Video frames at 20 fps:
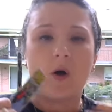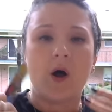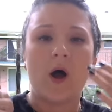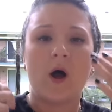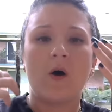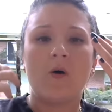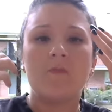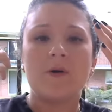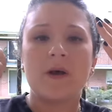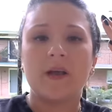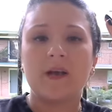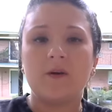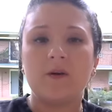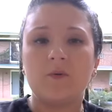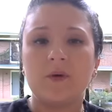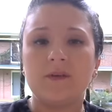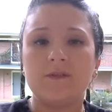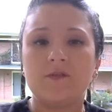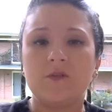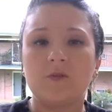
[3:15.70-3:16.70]
How am I
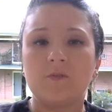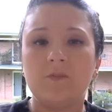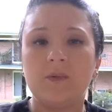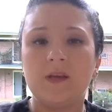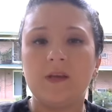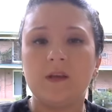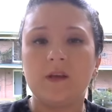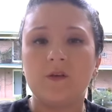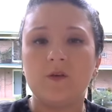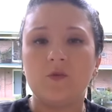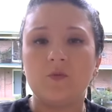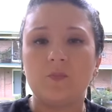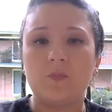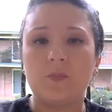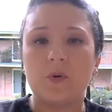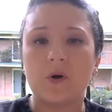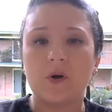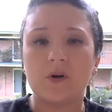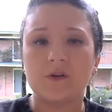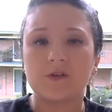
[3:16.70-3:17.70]
going to meet a new
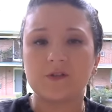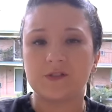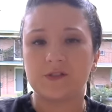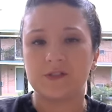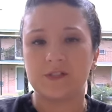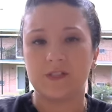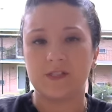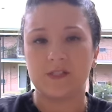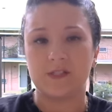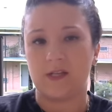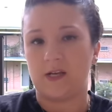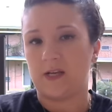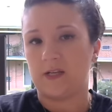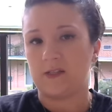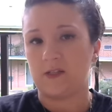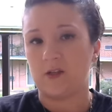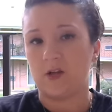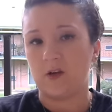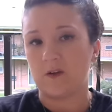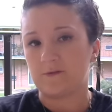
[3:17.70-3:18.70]
person
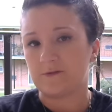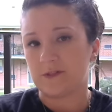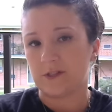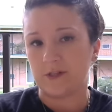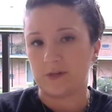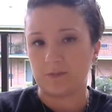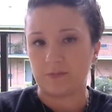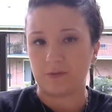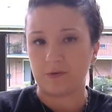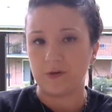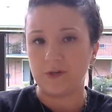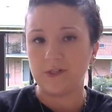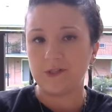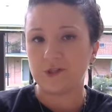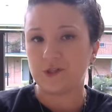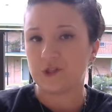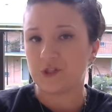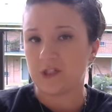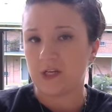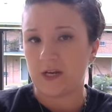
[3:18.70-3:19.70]
that loves and
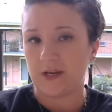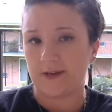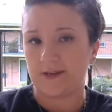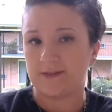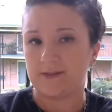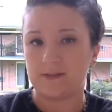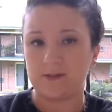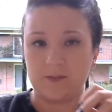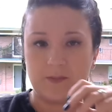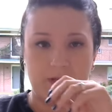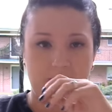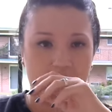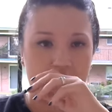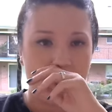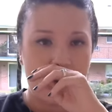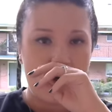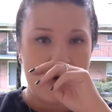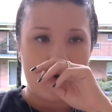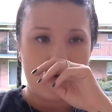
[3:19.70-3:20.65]
appreciates me?